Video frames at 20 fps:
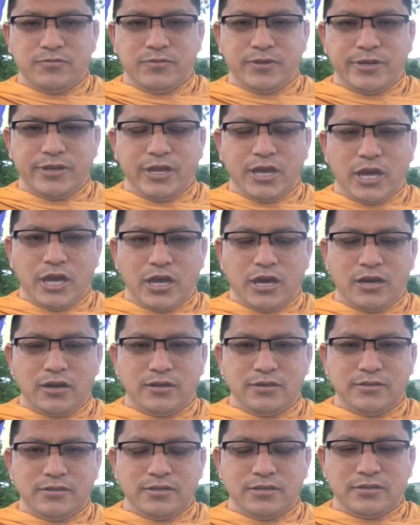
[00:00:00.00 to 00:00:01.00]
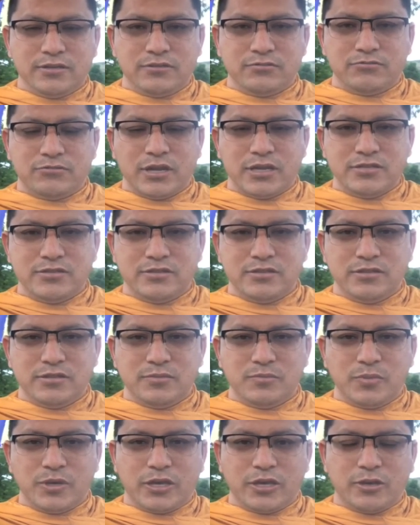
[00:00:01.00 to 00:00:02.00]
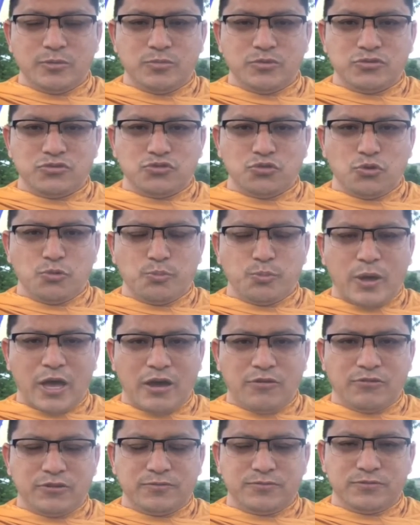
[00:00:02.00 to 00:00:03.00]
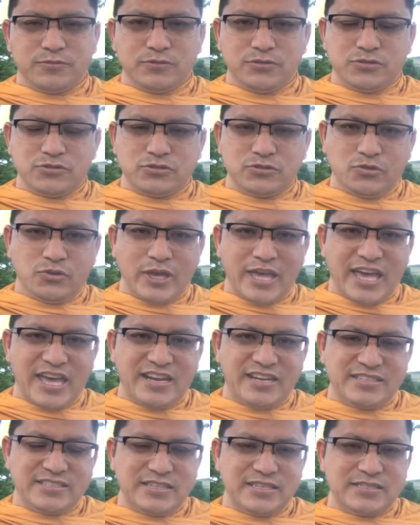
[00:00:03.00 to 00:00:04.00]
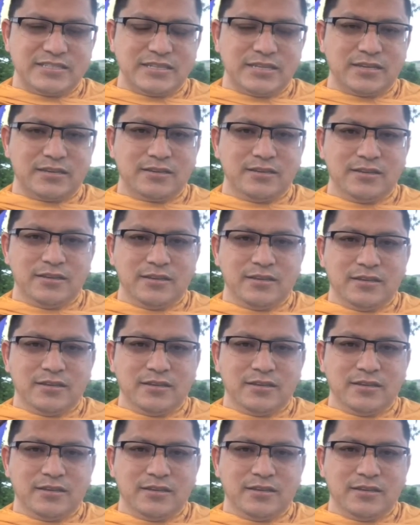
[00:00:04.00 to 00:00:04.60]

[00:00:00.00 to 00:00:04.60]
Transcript: hard, and gradually become so powerful, so energetic.